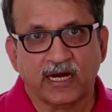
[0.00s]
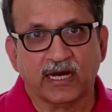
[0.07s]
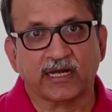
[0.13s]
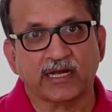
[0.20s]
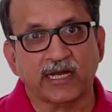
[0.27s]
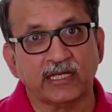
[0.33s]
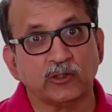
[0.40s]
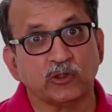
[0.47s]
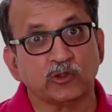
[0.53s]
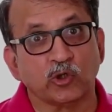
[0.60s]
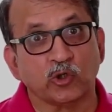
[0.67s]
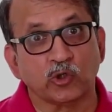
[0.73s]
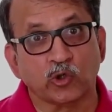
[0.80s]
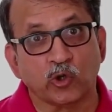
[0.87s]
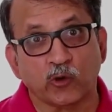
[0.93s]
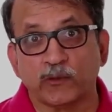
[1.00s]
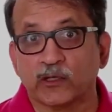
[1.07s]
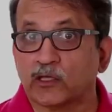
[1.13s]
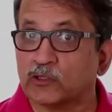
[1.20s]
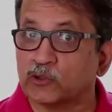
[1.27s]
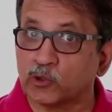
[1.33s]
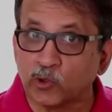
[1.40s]
Again you don't go
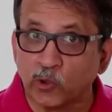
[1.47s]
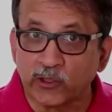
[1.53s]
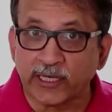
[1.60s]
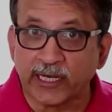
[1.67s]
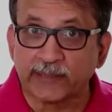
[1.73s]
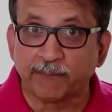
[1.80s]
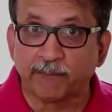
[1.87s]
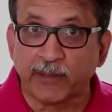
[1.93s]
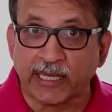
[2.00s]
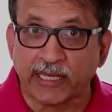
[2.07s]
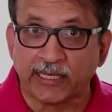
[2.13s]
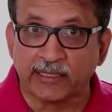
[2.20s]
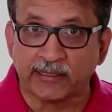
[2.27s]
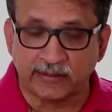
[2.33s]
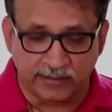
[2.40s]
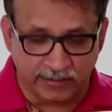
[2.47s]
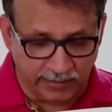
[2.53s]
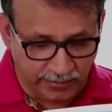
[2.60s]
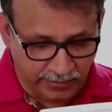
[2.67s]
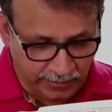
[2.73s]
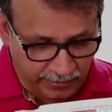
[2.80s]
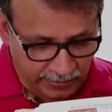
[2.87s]
because you don't get pain,
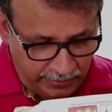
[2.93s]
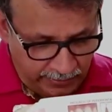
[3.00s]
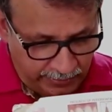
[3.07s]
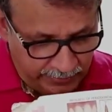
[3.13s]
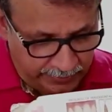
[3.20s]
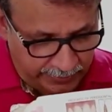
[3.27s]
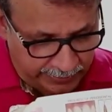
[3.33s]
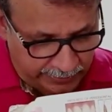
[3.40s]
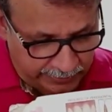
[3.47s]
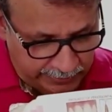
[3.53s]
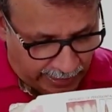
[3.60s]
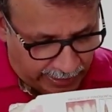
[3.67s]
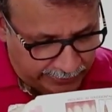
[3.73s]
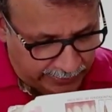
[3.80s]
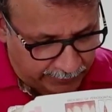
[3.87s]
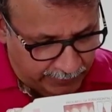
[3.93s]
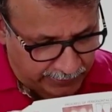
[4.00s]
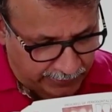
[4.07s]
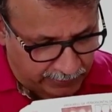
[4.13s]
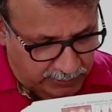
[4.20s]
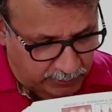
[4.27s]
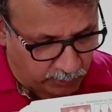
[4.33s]
then the tartar
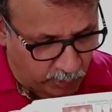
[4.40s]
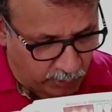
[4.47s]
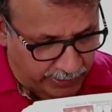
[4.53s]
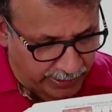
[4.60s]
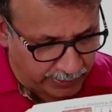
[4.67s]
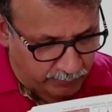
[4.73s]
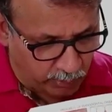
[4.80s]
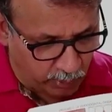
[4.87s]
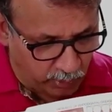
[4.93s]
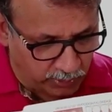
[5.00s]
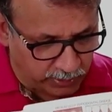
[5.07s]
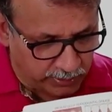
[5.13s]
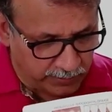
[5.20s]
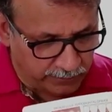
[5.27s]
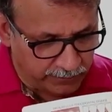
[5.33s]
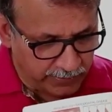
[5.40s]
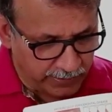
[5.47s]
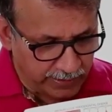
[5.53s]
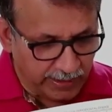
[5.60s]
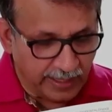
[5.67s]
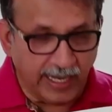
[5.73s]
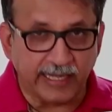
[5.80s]
becomes more and more,
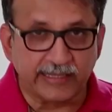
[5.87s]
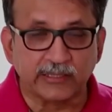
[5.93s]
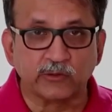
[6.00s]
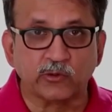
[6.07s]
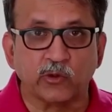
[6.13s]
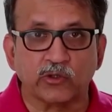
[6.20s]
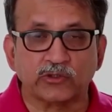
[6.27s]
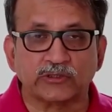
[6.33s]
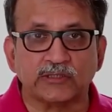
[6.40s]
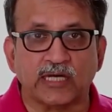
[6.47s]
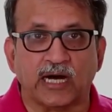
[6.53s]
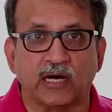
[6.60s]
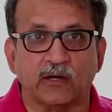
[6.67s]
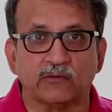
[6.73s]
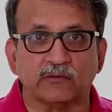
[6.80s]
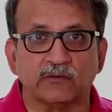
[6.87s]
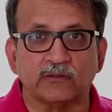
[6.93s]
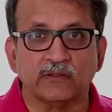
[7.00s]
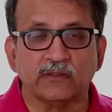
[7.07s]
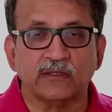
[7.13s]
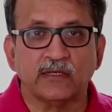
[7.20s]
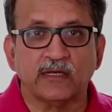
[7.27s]
and it goes down,
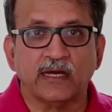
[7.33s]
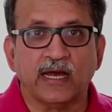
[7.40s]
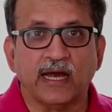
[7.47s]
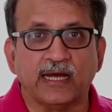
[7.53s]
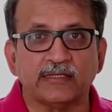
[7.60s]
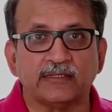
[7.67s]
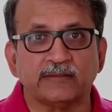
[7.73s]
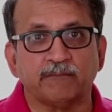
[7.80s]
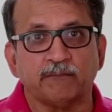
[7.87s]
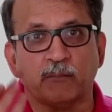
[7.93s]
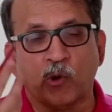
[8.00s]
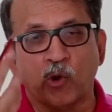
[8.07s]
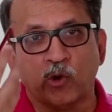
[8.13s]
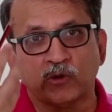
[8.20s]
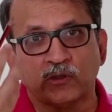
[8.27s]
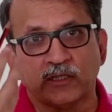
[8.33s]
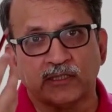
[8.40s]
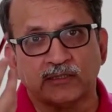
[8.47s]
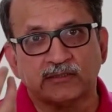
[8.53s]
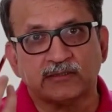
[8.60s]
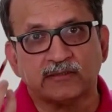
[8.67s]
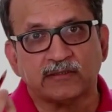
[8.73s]
and bone
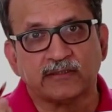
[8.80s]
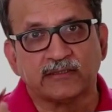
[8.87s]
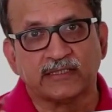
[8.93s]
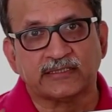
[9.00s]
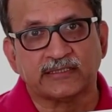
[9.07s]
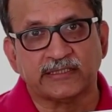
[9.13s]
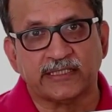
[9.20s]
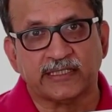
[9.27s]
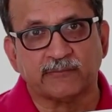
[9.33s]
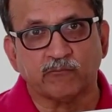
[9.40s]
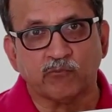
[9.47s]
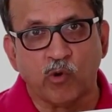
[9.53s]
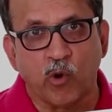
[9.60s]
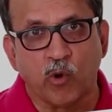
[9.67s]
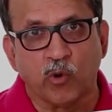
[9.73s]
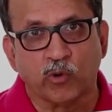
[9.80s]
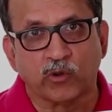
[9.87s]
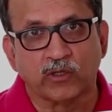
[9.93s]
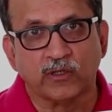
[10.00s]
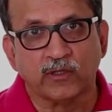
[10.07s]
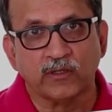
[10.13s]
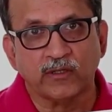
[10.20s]
is receded
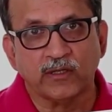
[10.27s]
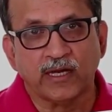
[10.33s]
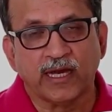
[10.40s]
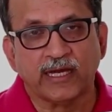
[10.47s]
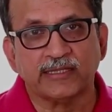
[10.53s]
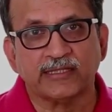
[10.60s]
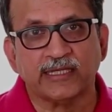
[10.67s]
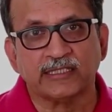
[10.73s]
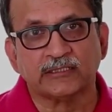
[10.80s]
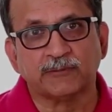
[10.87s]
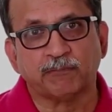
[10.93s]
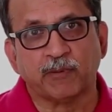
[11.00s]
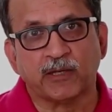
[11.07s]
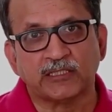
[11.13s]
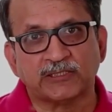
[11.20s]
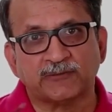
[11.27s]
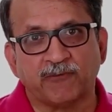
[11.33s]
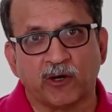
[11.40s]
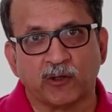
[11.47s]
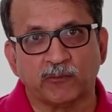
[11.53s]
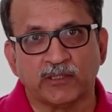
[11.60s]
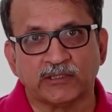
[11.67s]
more, and there is pus
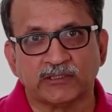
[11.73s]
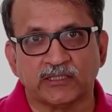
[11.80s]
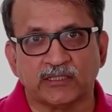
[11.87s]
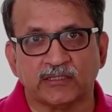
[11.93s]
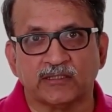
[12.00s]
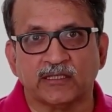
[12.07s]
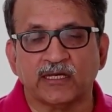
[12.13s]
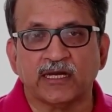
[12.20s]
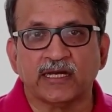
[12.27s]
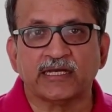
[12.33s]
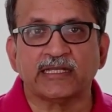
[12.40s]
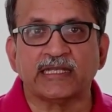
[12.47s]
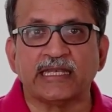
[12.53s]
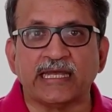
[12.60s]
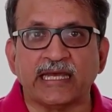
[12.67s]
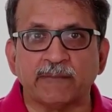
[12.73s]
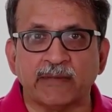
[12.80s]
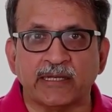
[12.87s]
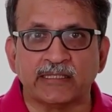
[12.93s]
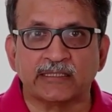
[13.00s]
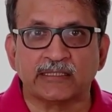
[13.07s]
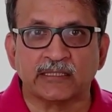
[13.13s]
formation. In
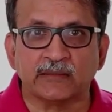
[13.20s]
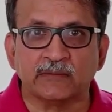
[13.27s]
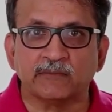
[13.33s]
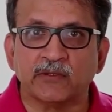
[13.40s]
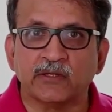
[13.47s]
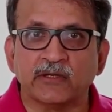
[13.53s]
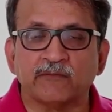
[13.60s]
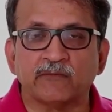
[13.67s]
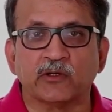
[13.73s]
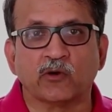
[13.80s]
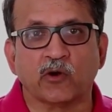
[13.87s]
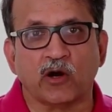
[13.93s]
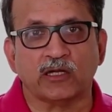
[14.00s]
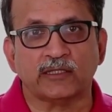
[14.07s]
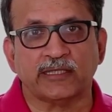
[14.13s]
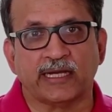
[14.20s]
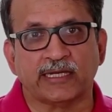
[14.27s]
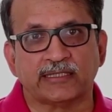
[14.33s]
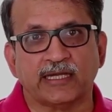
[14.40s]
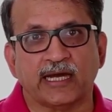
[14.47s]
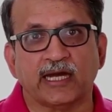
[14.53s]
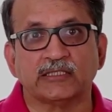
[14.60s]
layman term, we call
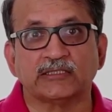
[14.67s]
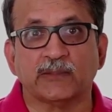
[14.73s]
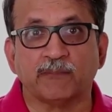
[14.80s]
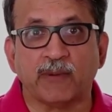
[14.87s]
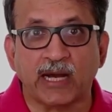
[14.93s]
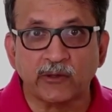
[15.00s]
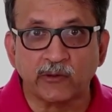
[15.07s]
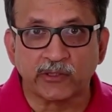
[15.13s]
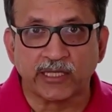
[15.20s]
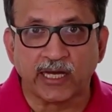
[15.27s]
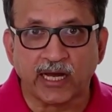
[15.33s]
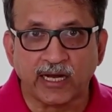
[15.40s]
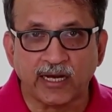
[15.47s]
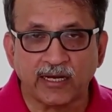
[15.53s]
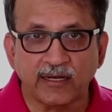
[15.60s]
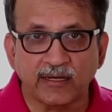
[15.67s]
that as a pyorrhea.